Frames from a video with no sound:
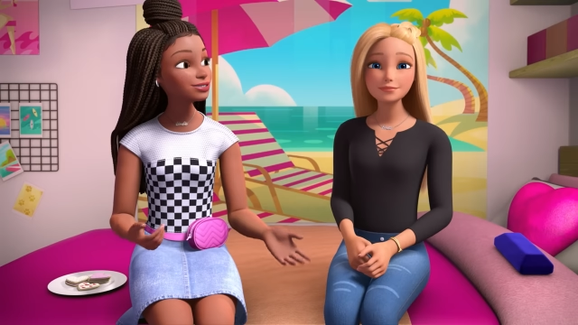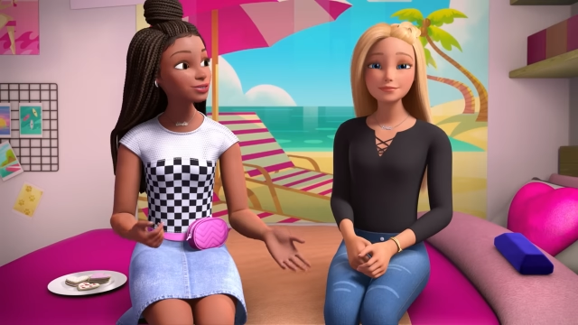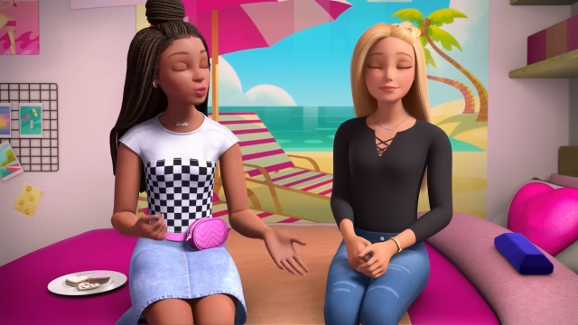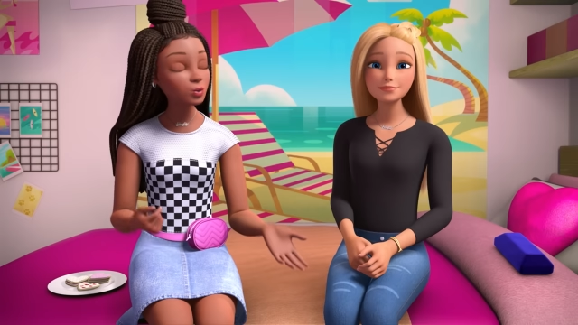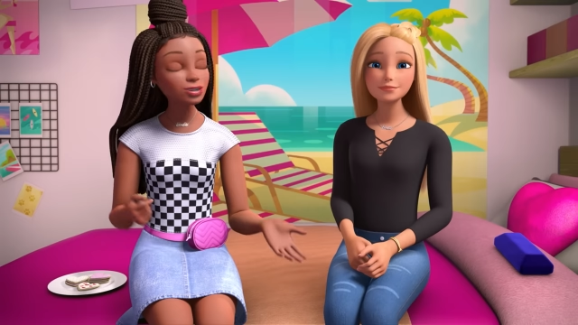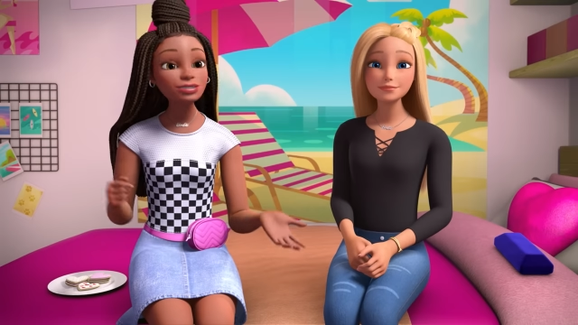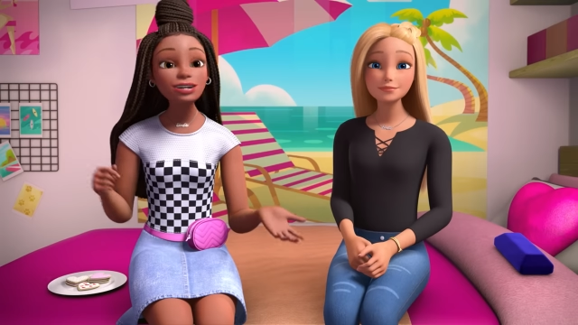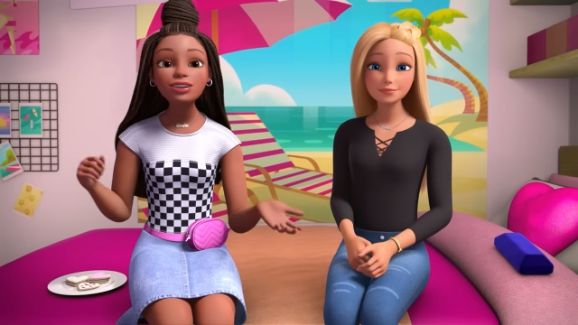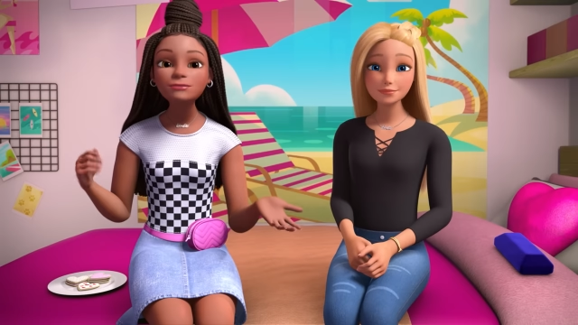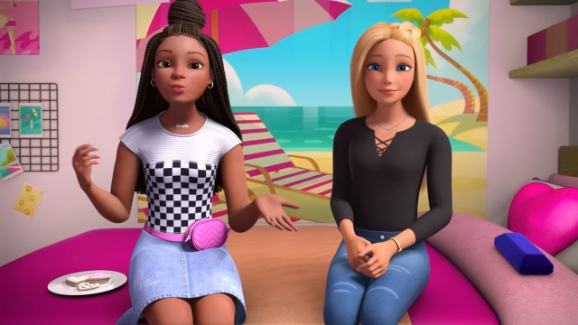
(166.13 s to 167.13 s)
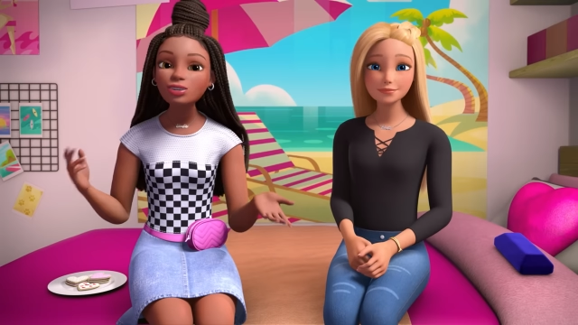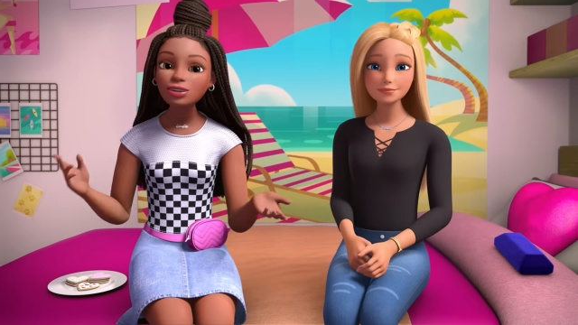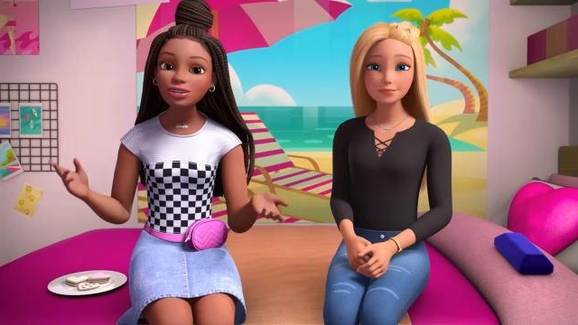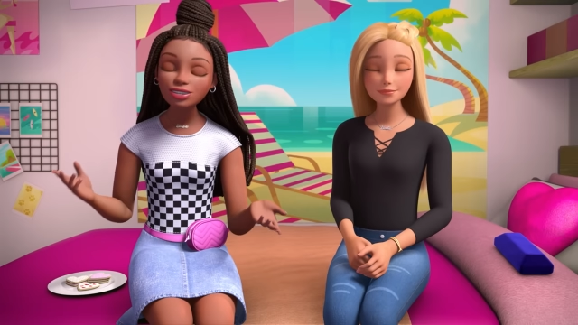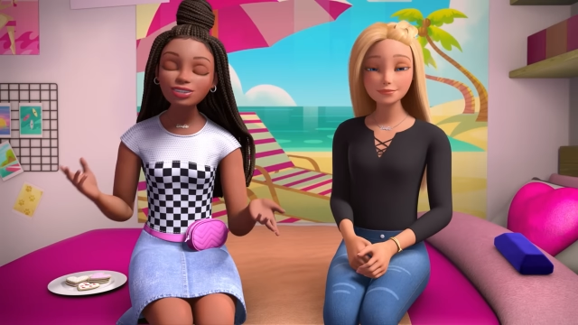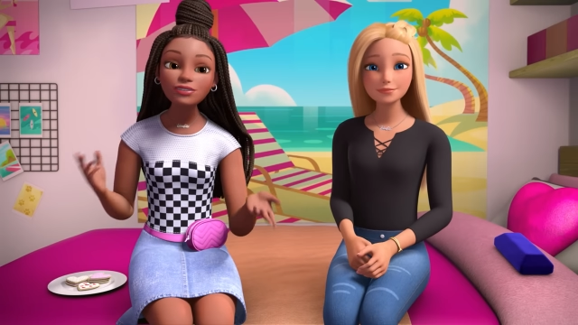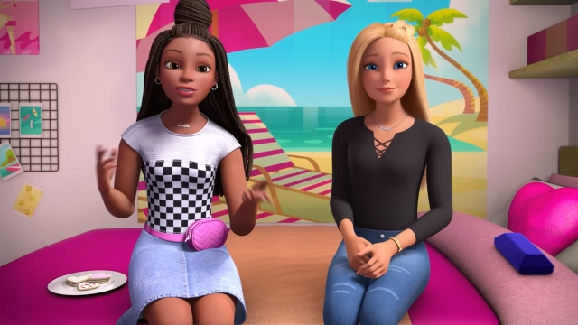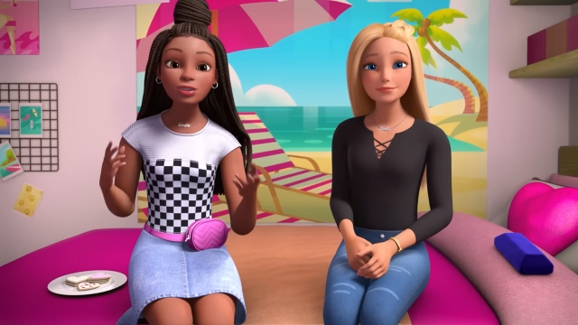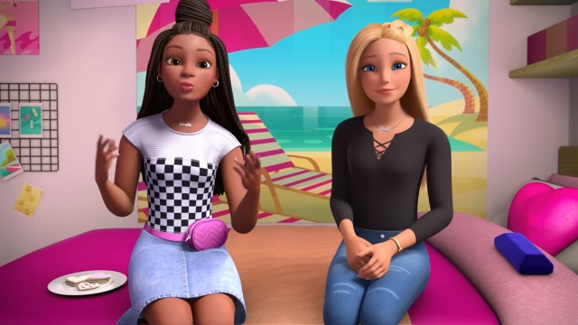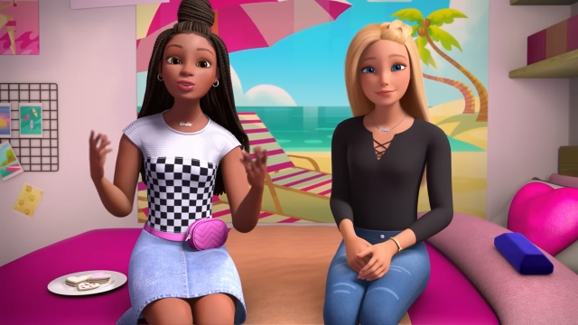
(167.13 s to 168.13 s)
Speaker 1: You can tell them with a
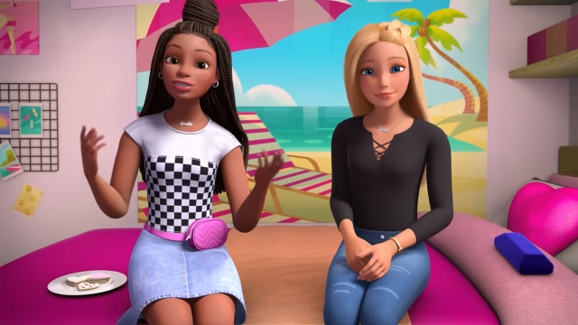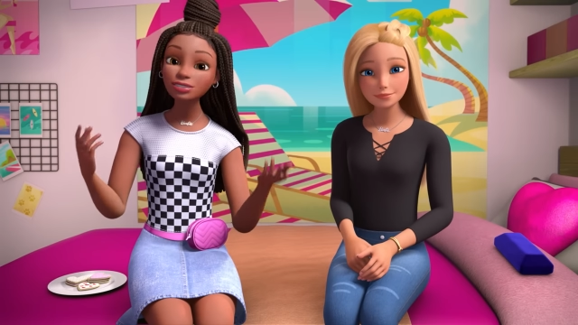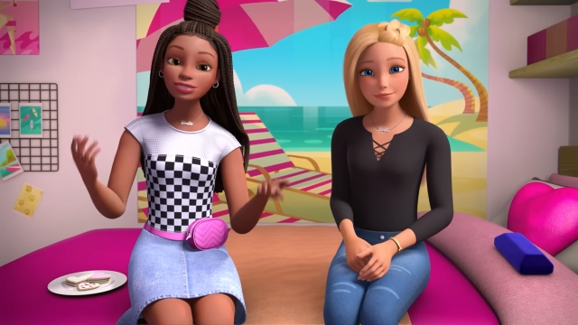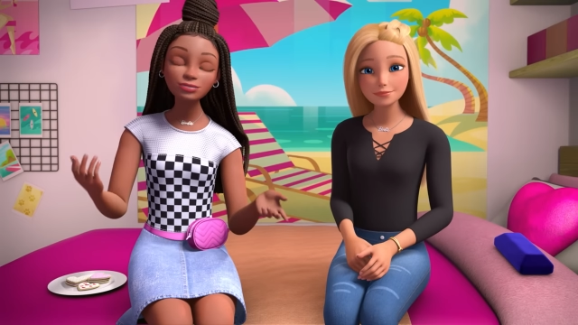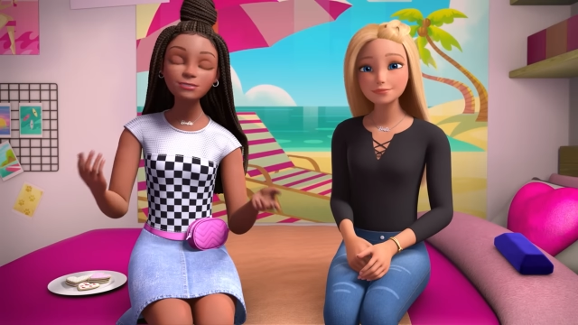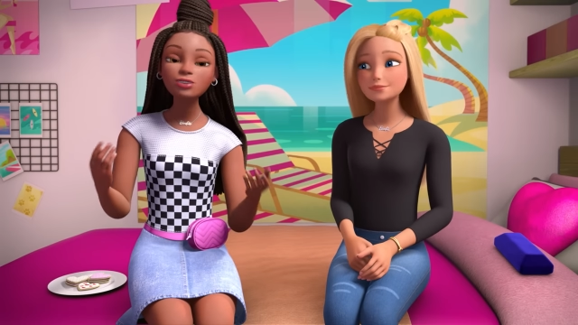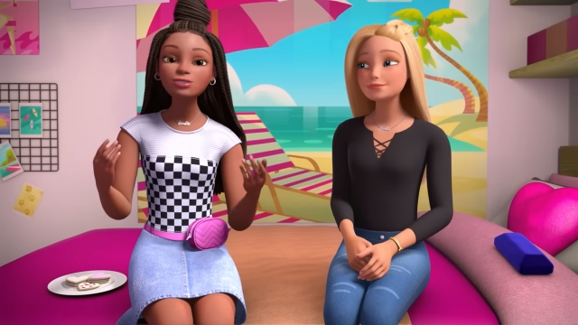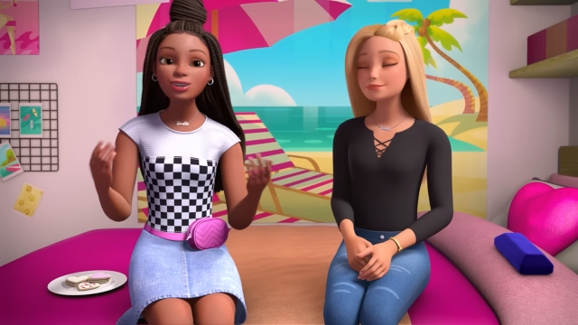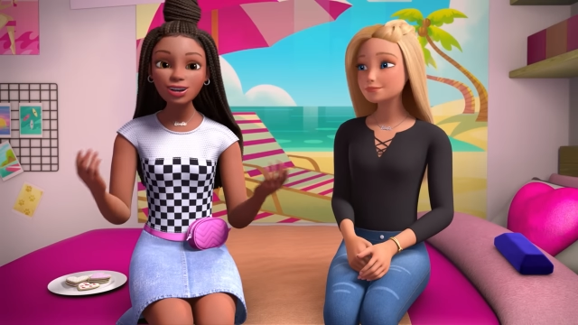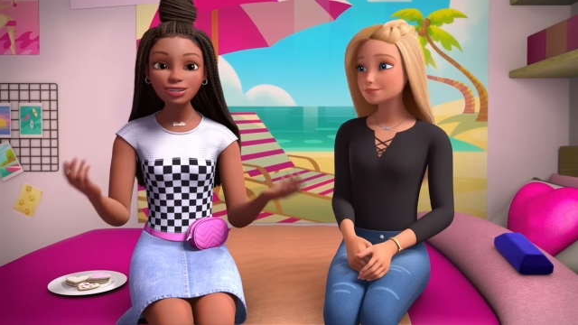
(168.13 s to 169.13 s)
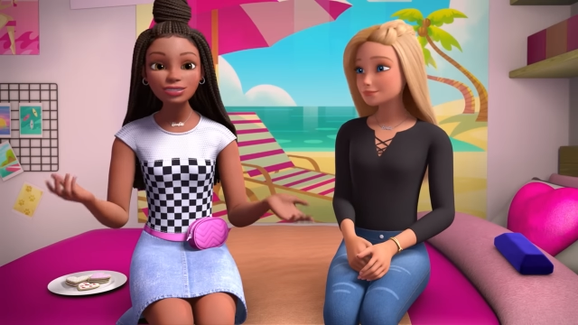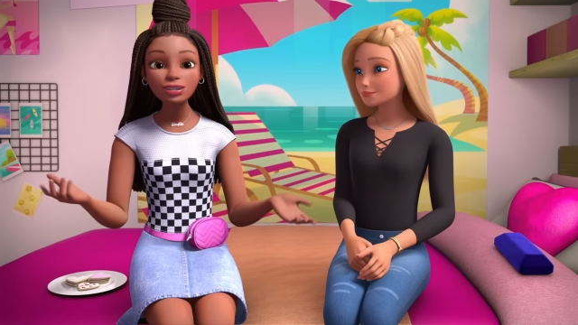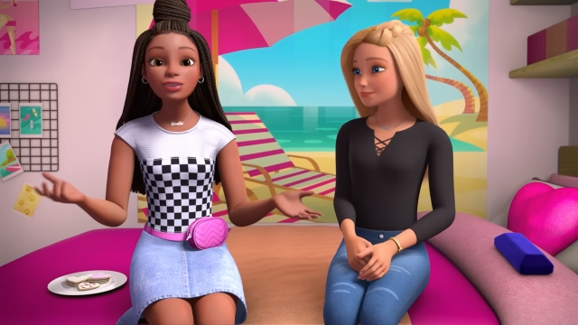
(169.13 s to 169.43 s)
gift or a simple text,